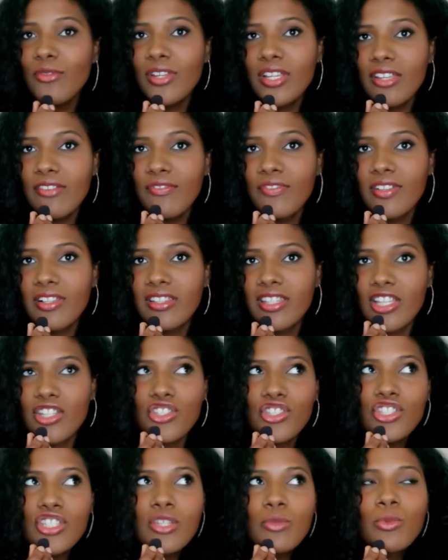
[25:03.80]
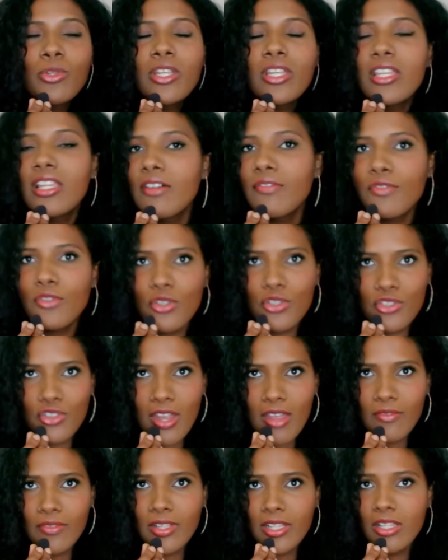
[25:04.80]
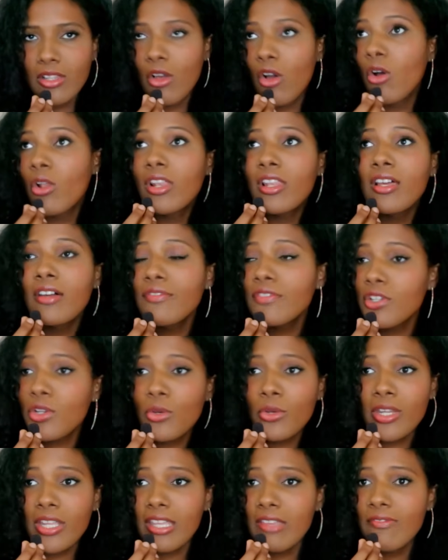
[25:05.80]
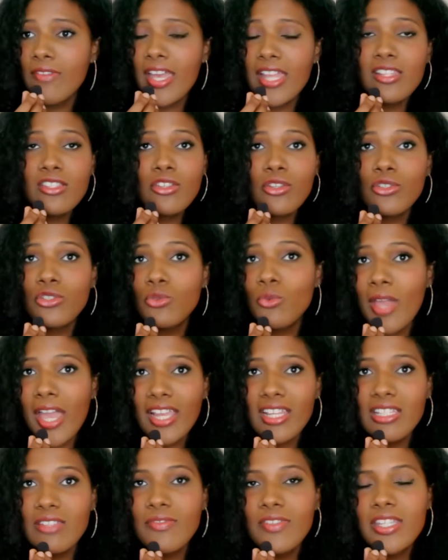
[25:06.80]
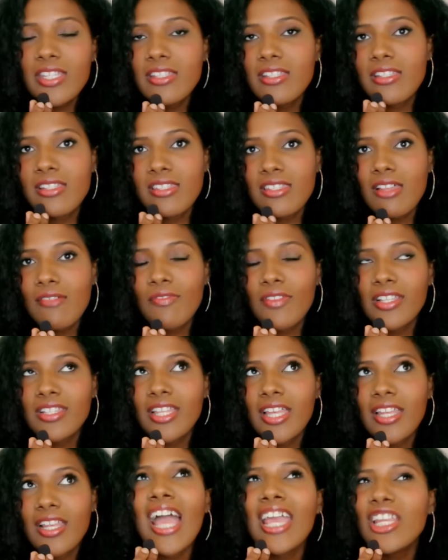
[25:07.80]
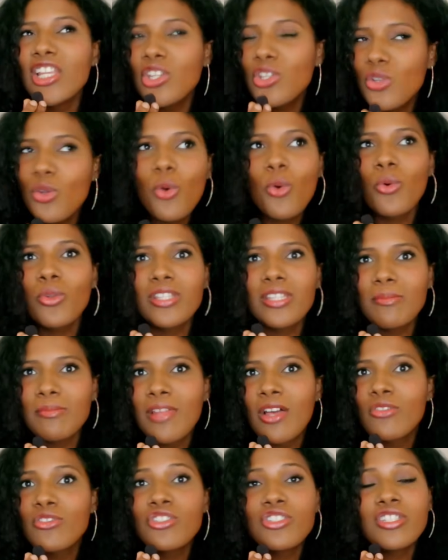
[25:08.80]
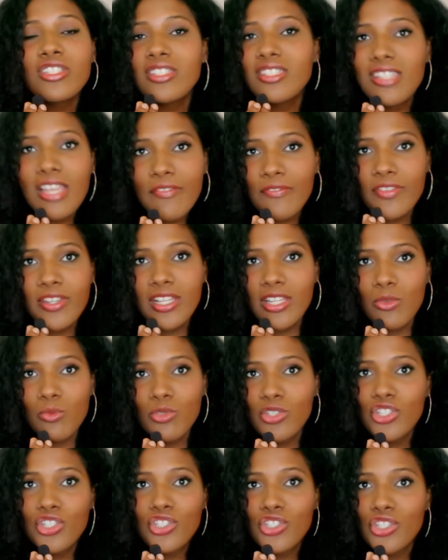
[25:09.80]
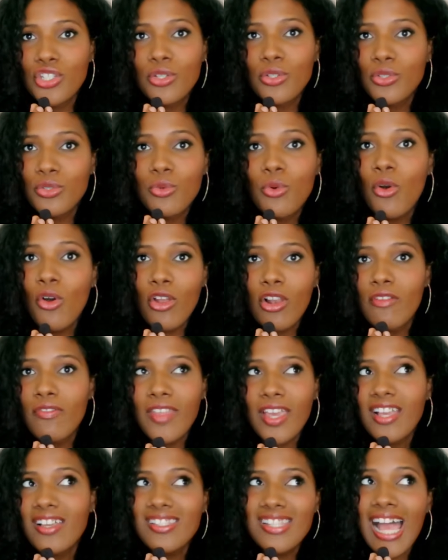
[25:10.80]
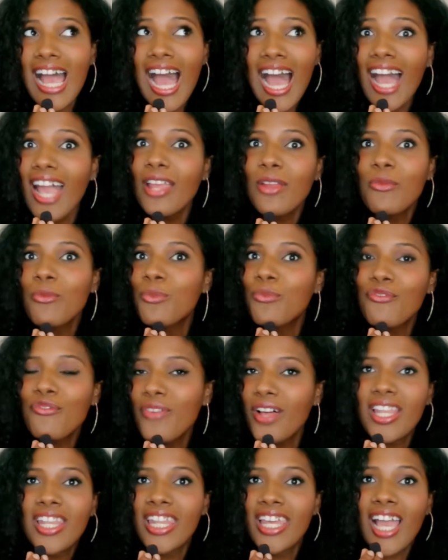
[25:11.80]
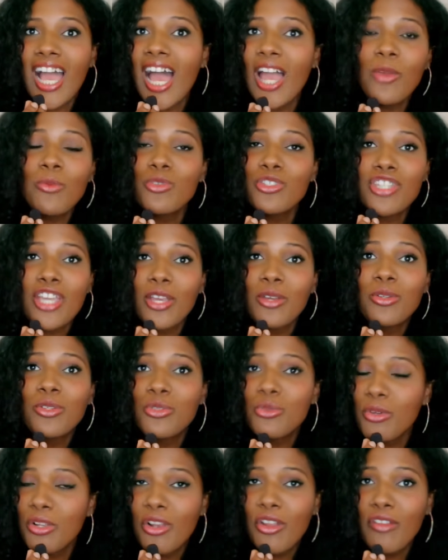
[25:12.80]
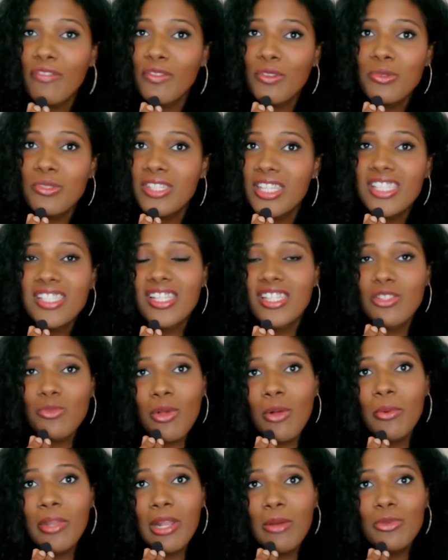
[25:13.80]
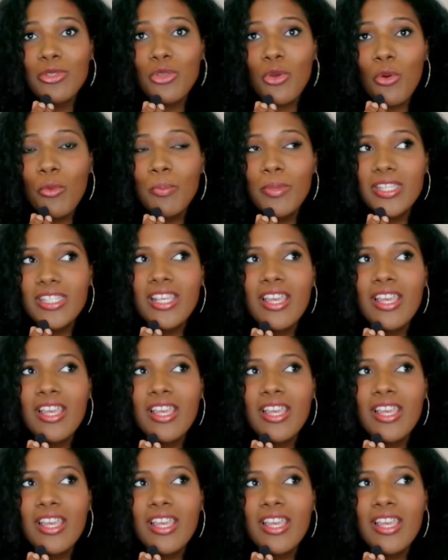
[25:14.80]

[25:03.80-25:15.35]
I really feel that she would love to travel or love to go to events or do activities and stuff like that. I know deep down she definitely wishes she could do all of that, because I felt like I wish I could do a lot of those things as well when I was obese.